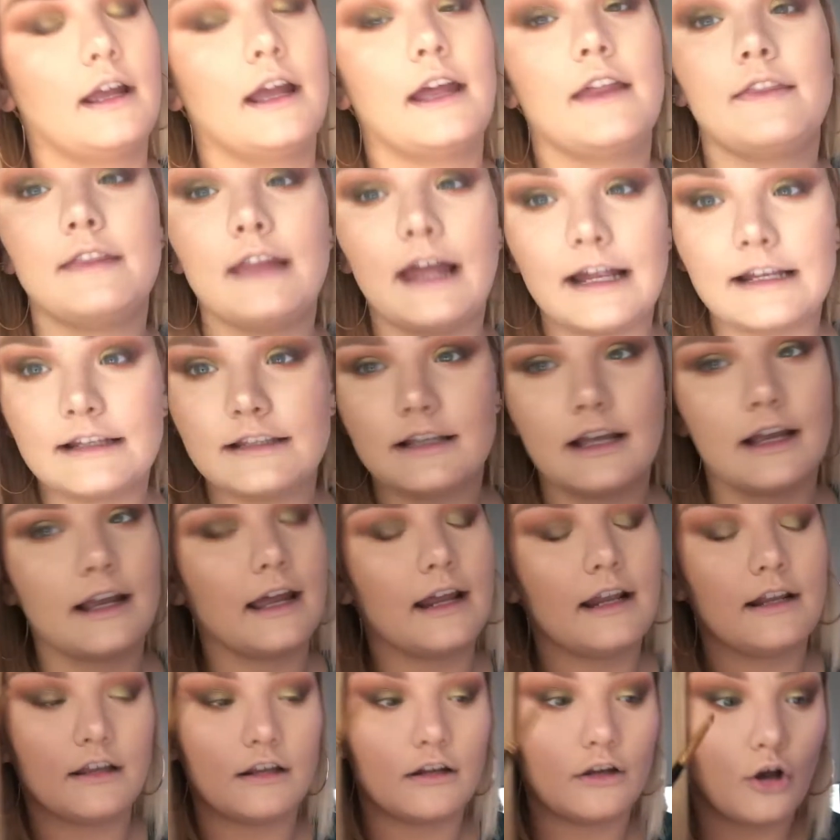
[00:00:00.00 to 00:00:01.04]
And that's,
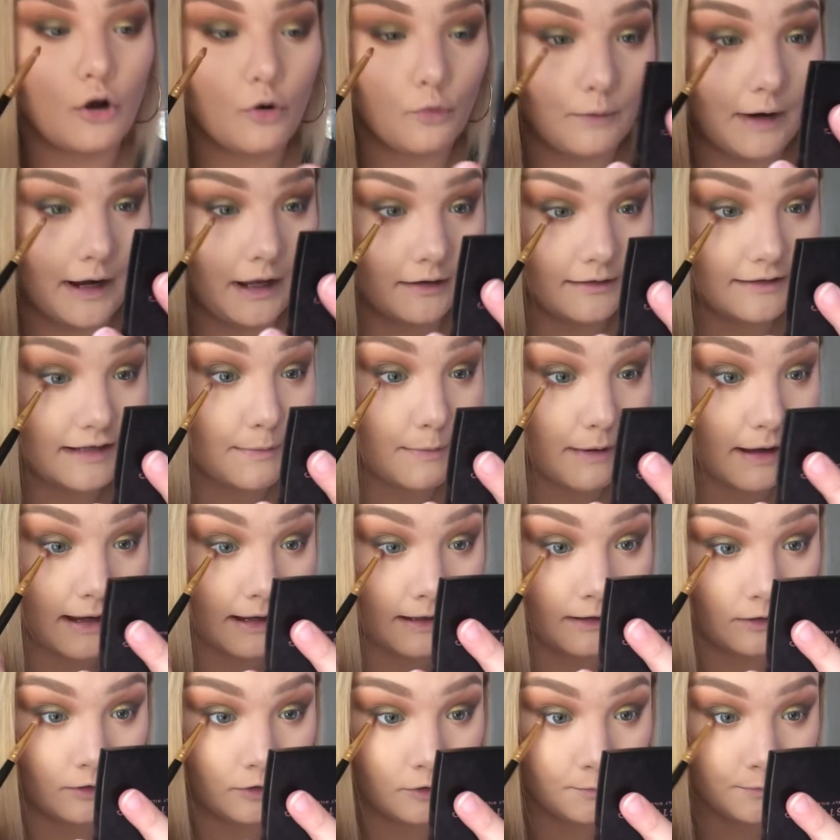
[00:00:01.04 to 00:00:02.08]
again, going to go right on top of
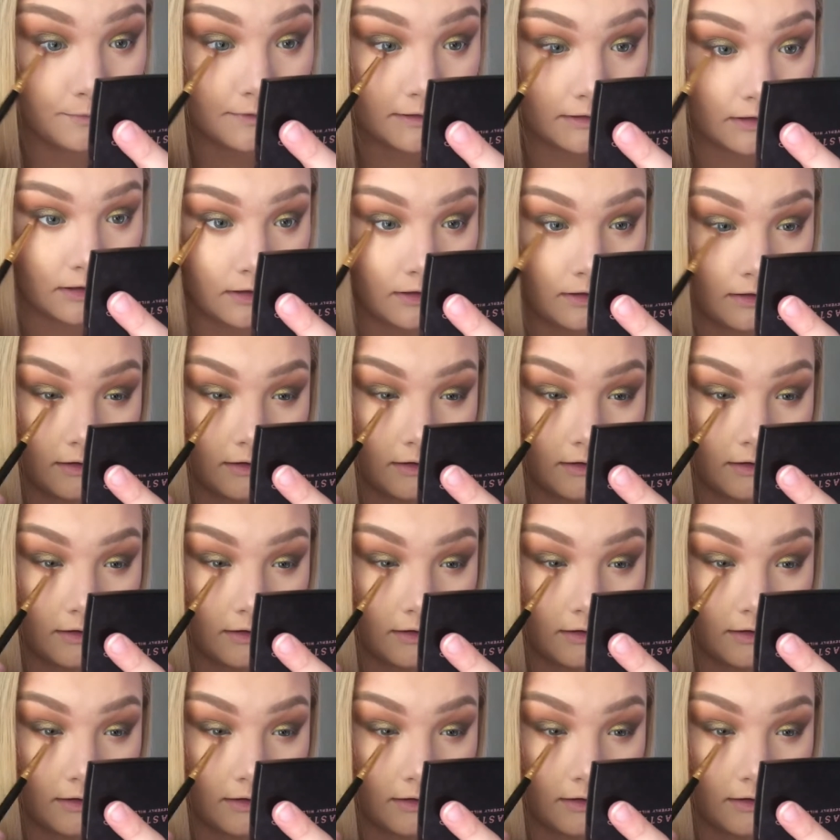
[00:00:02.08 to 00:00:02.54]
High Hopes.